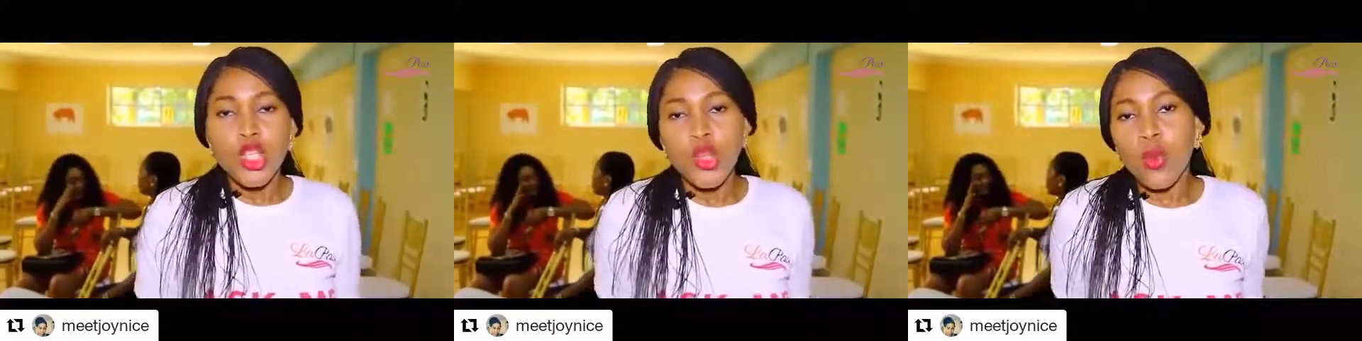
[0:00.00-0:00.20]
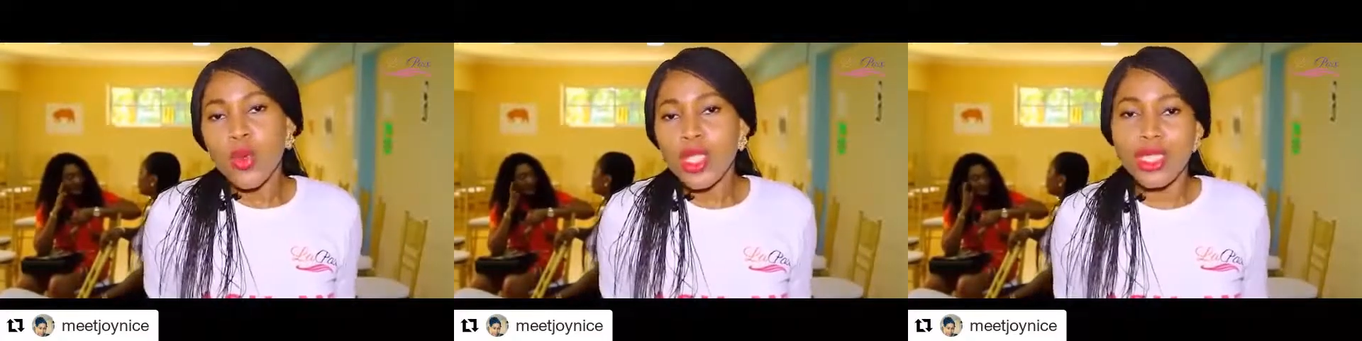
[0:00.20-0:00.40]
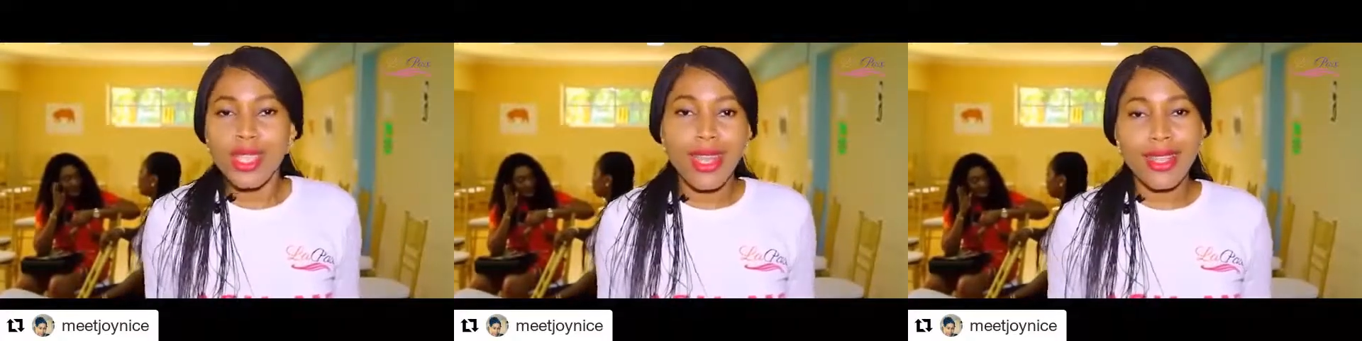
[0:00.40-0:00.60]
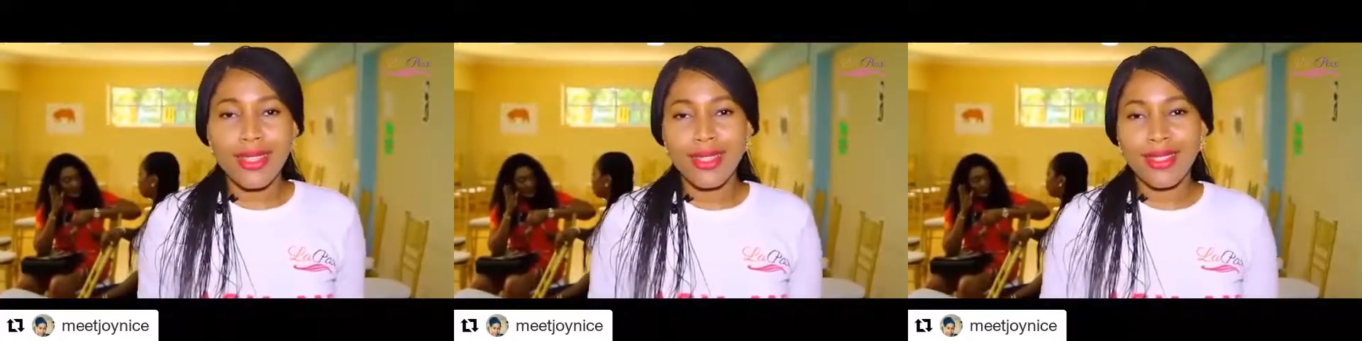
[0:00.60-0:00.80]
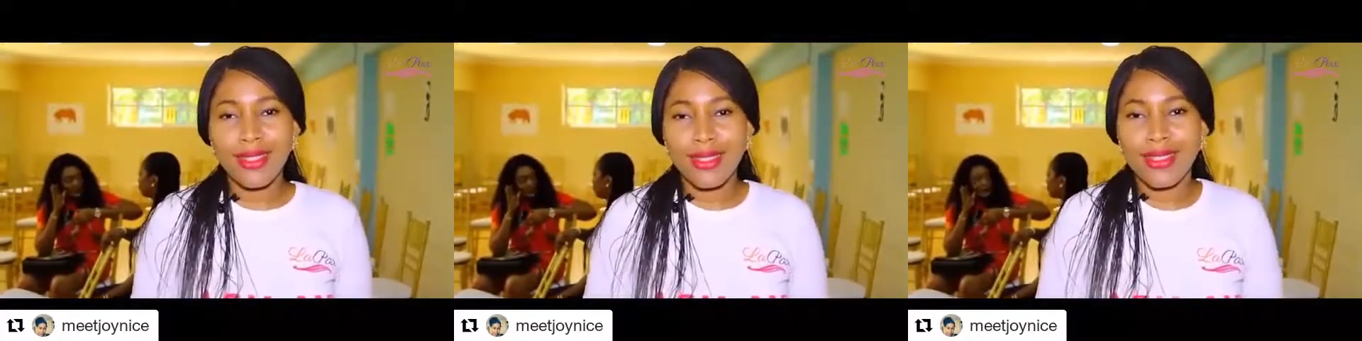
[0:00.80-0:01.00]
So we just
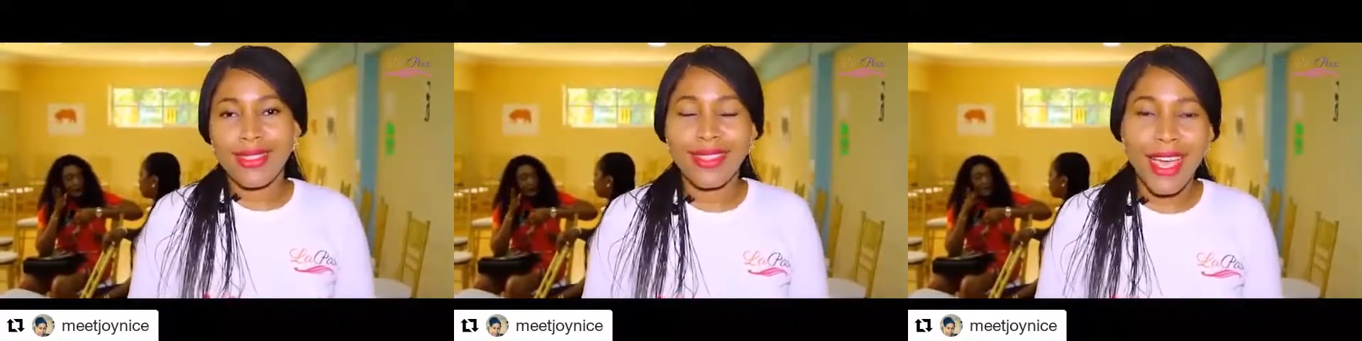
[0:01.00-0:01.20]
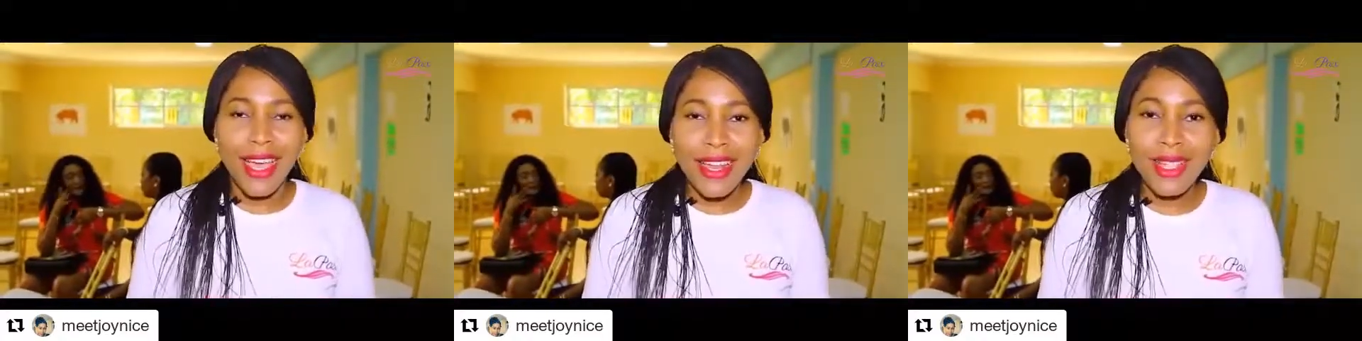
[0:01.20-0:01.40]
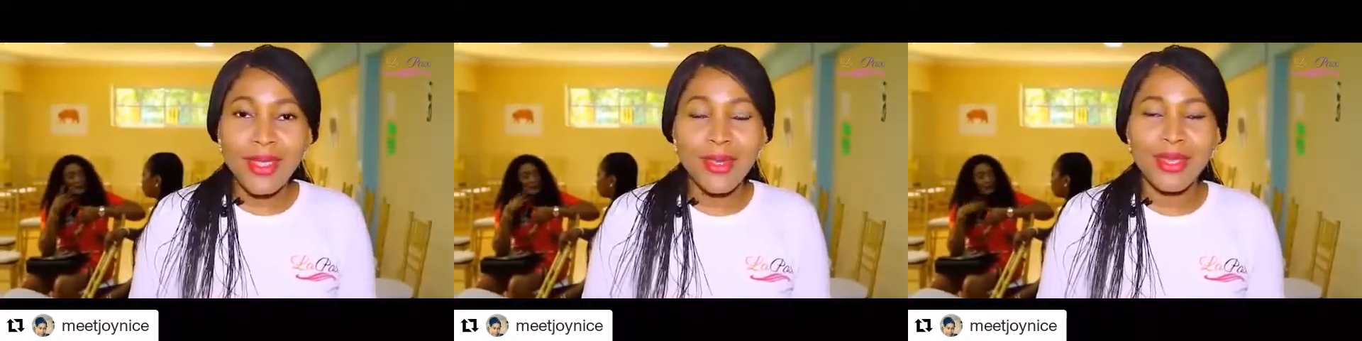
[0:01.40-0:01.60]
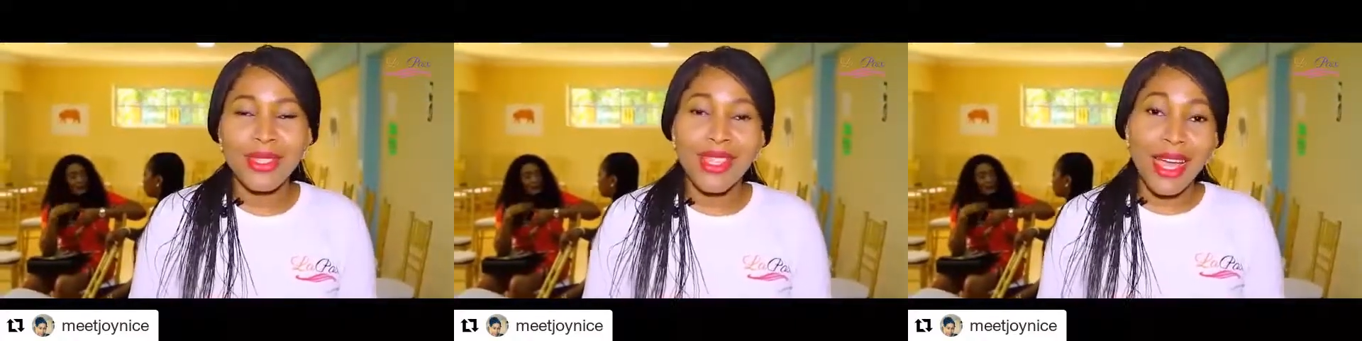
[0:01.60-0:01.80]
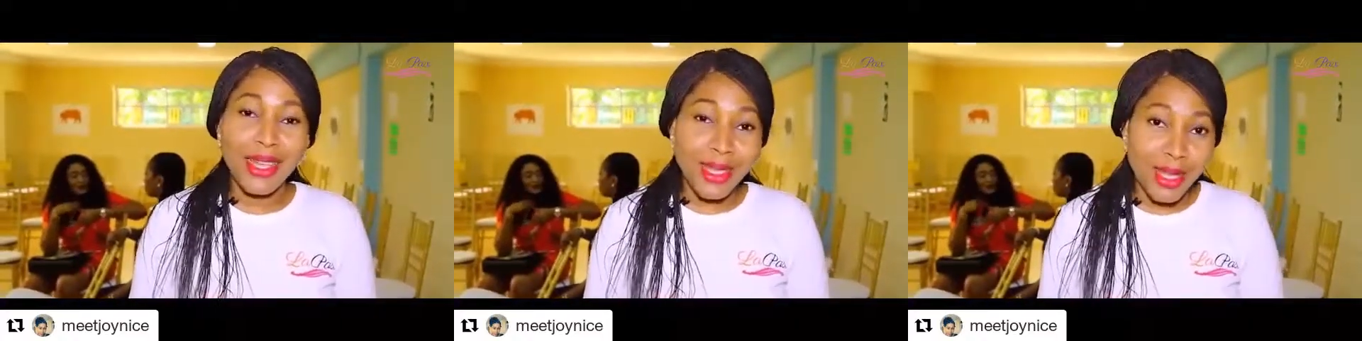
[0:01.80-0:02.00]
decided
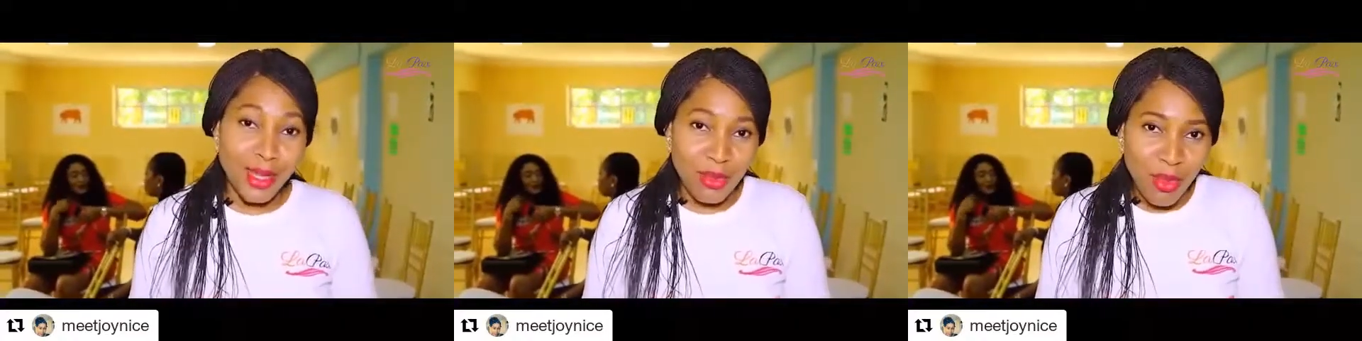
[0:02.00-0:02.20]
to start